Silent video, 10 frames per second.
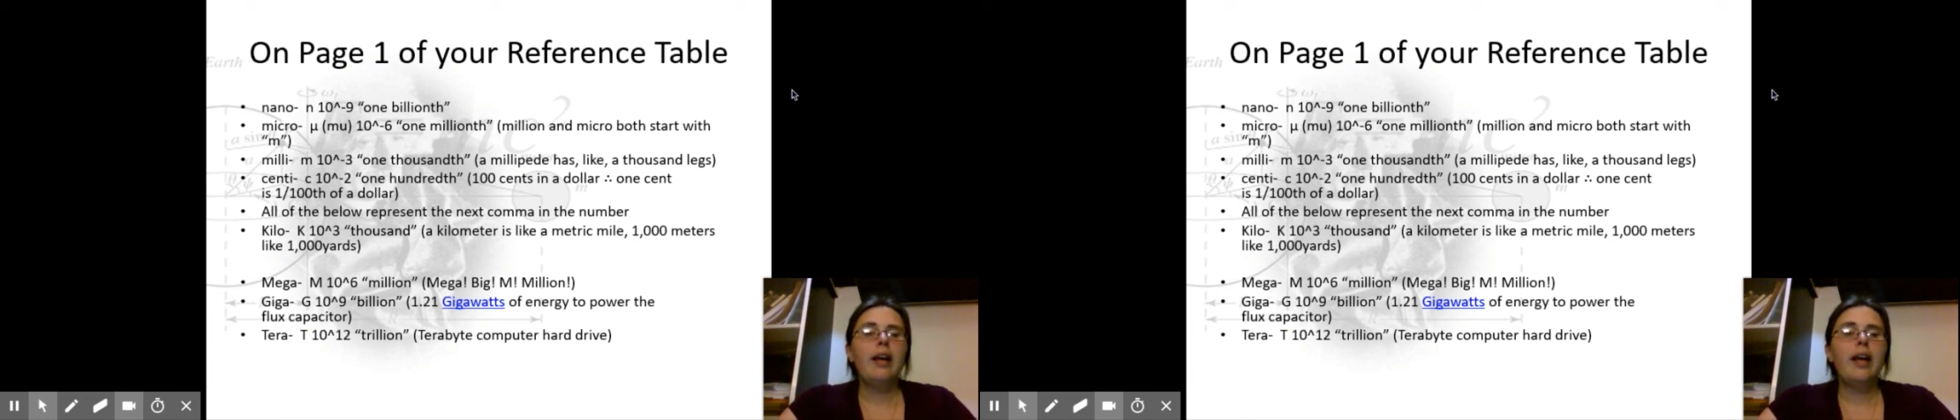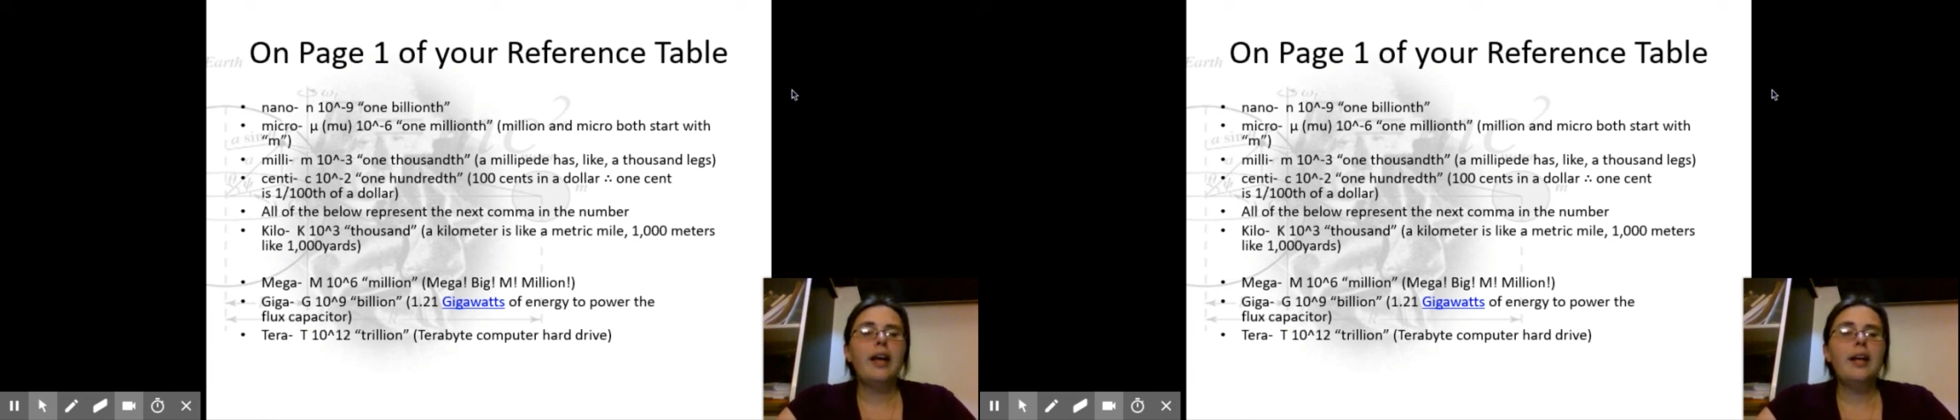
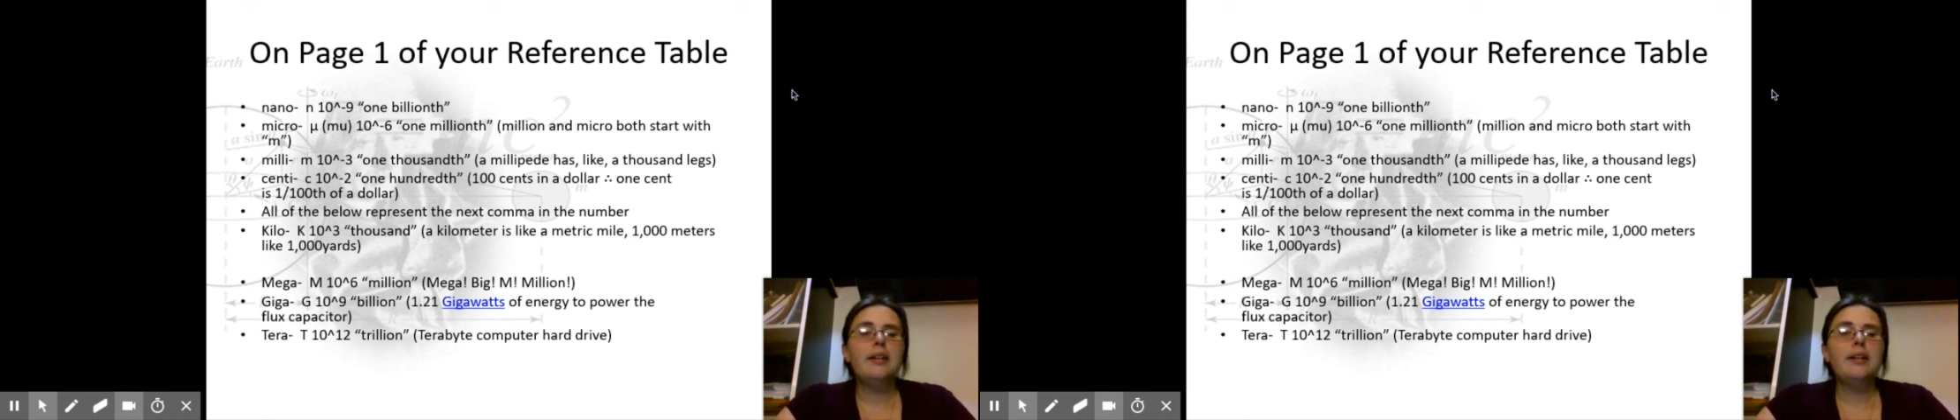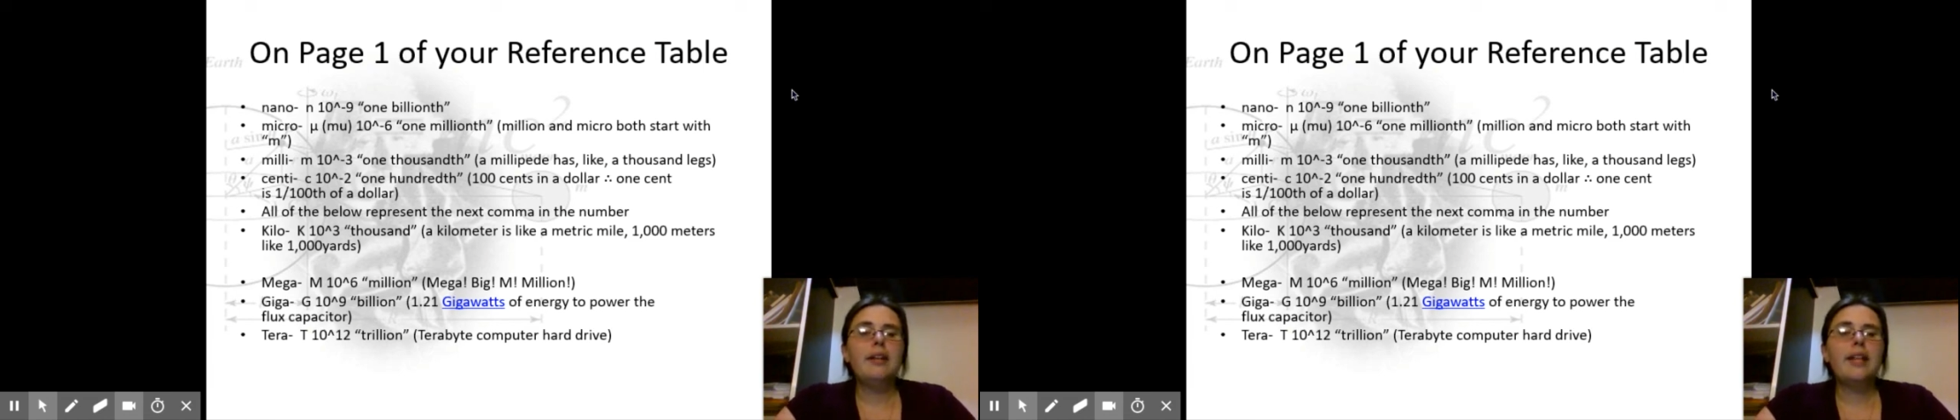
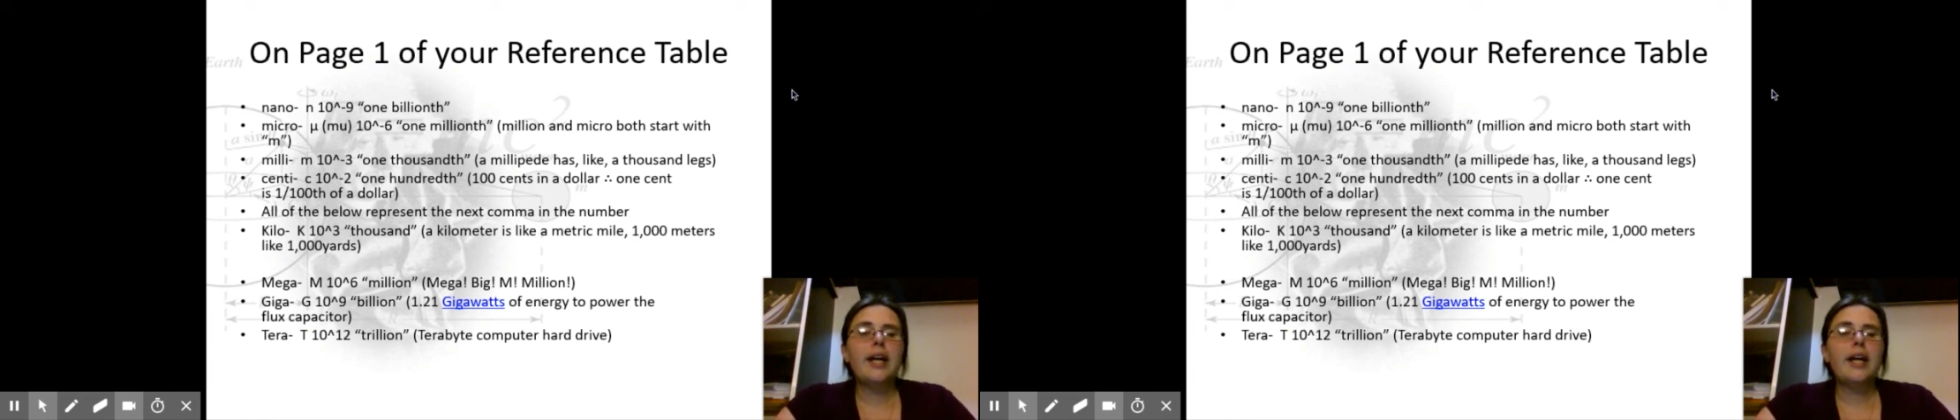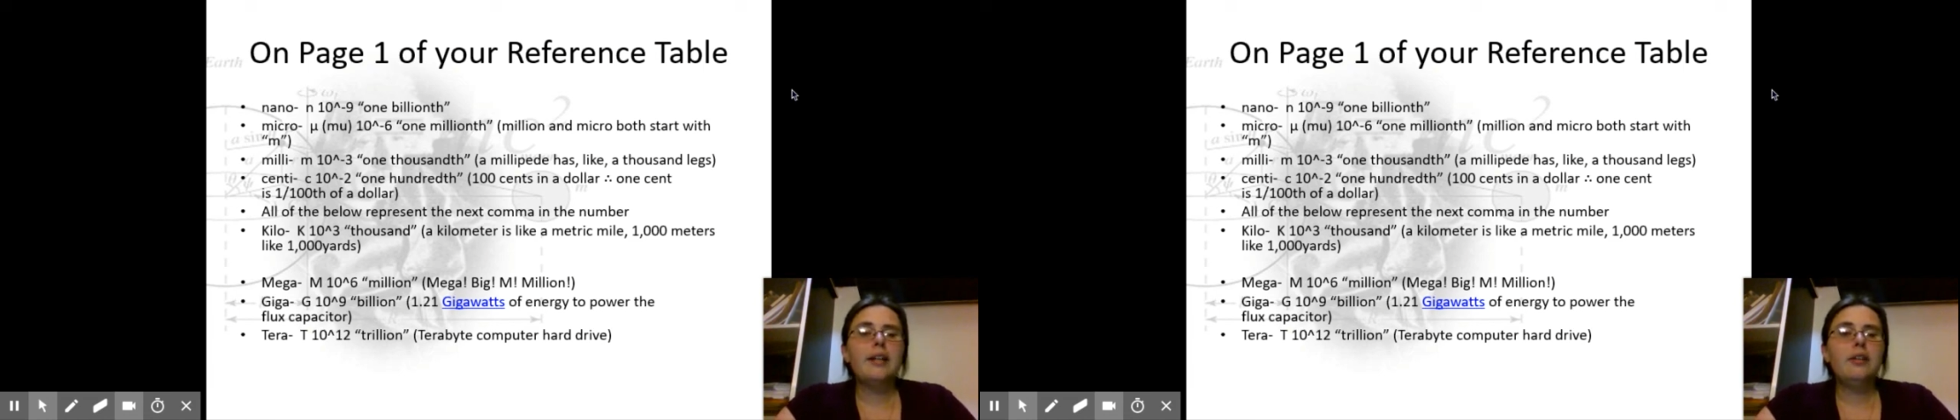And
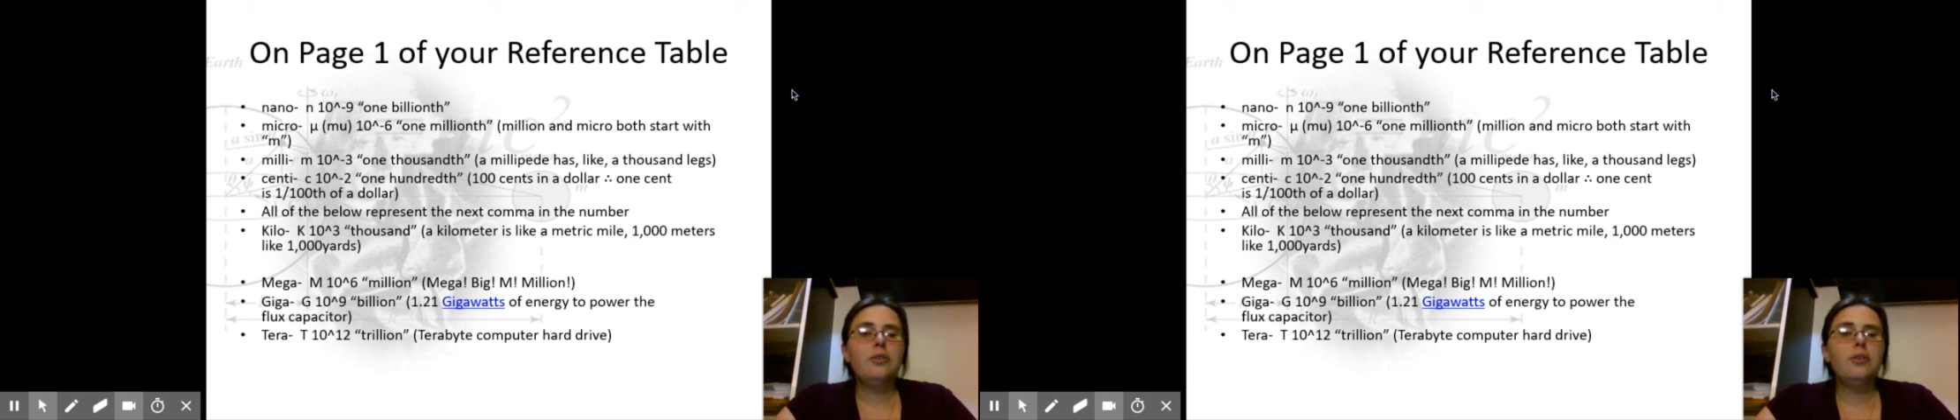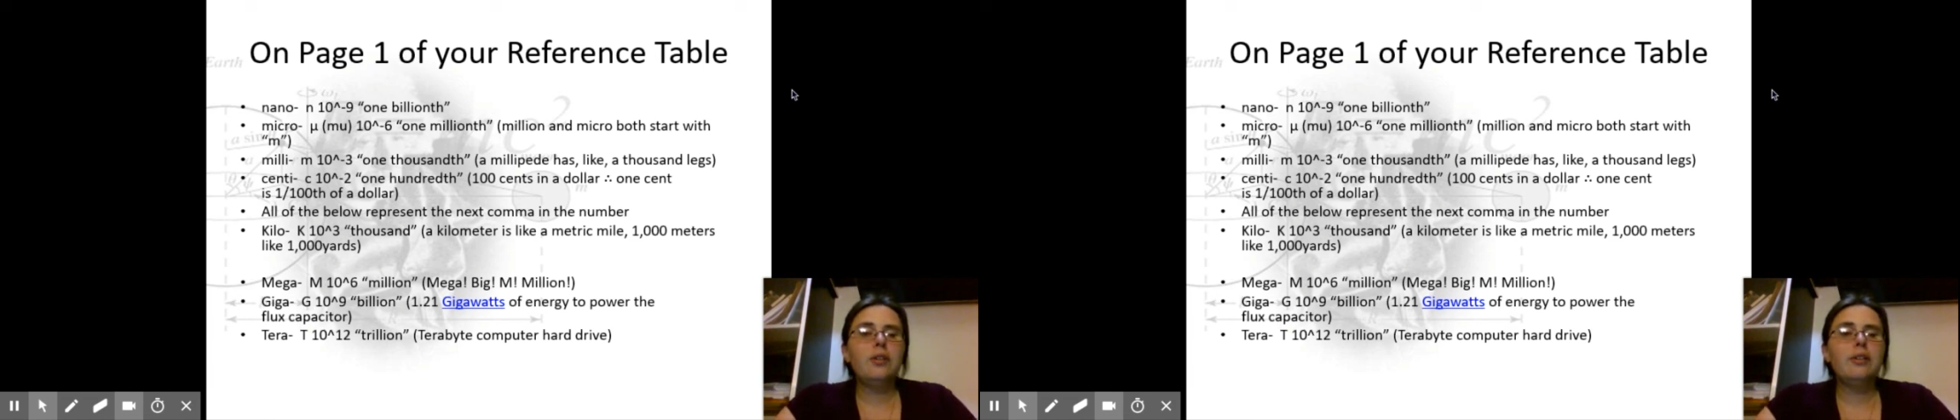that
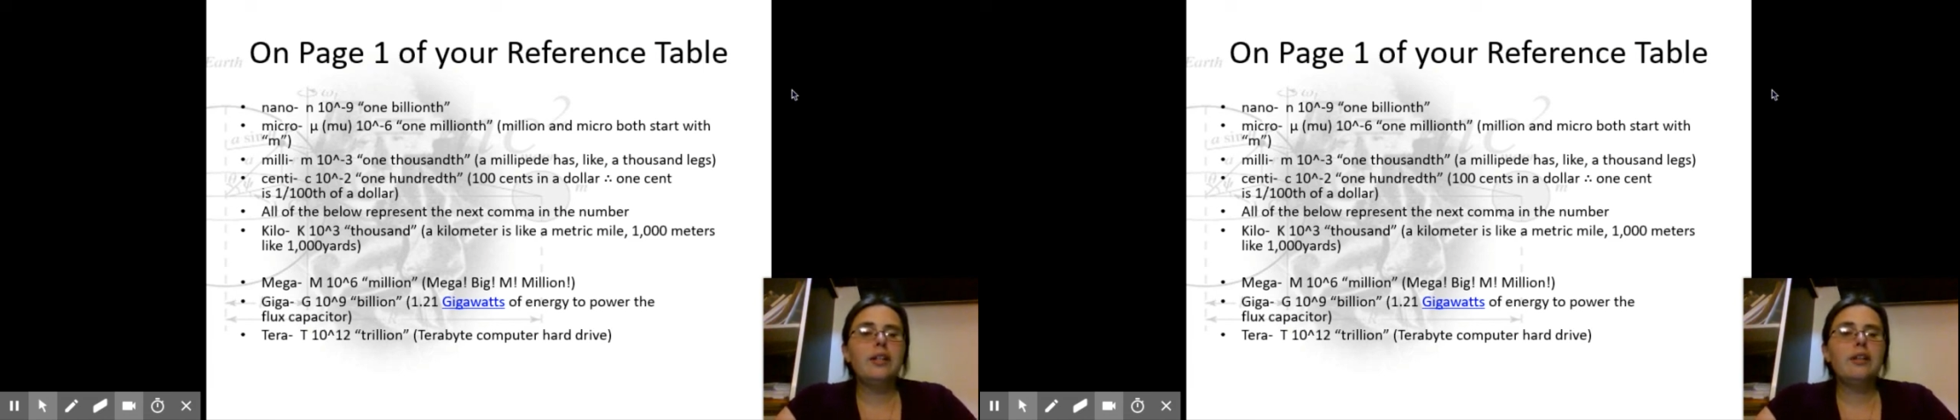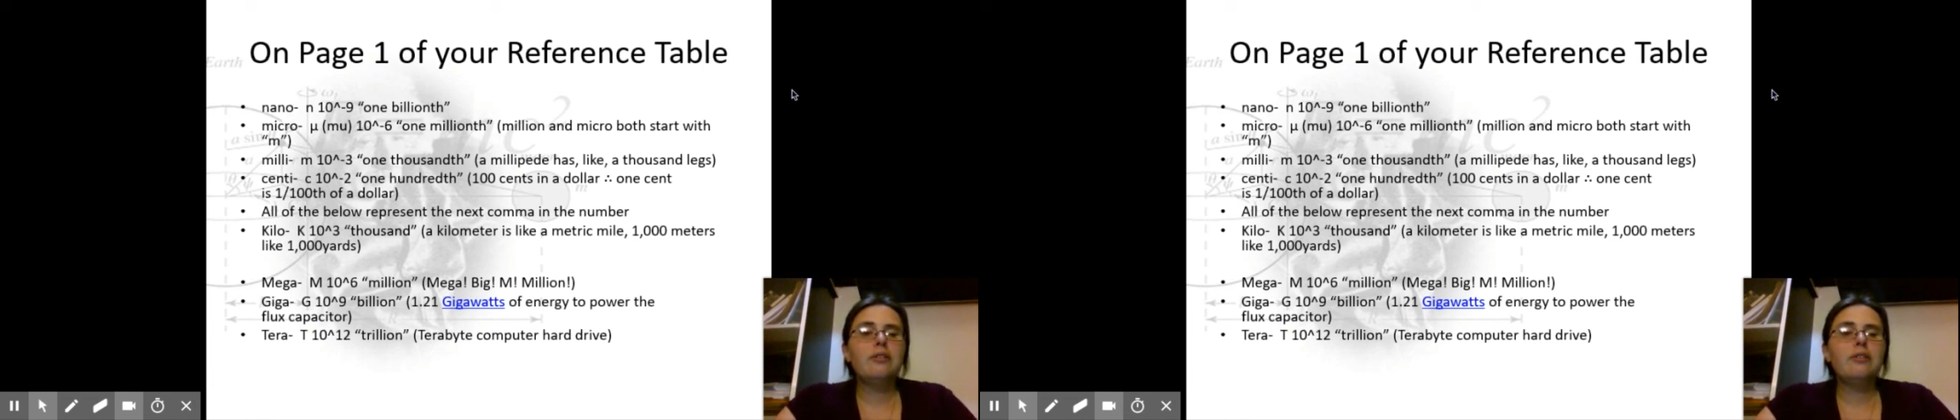you can
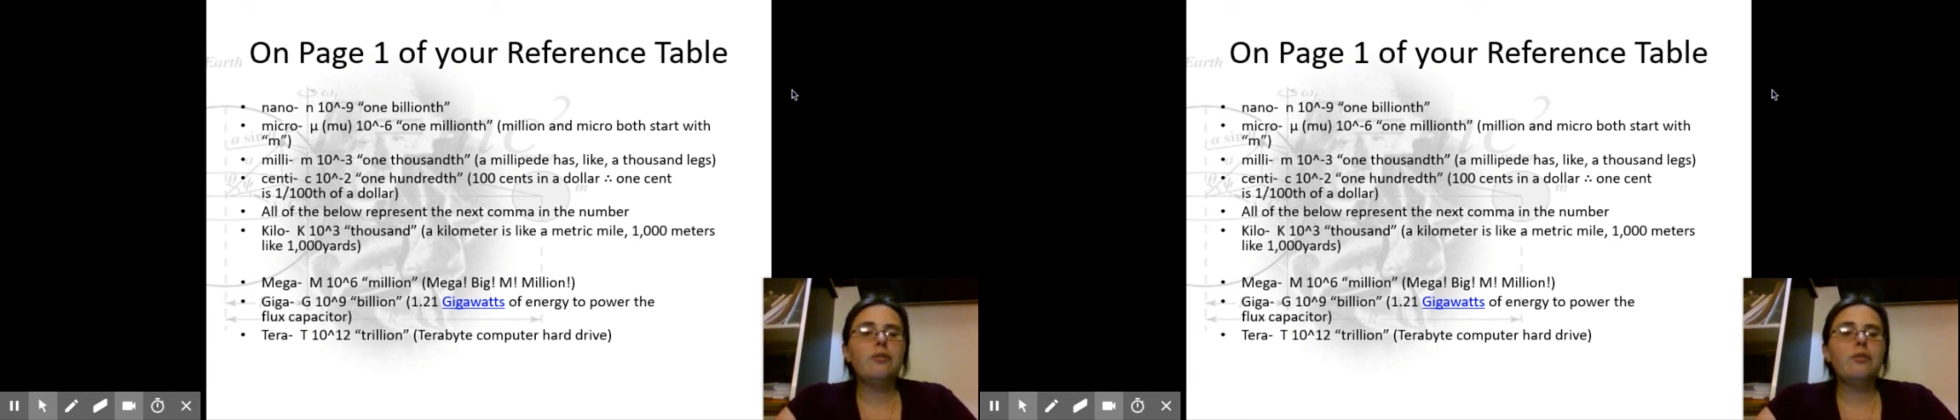think of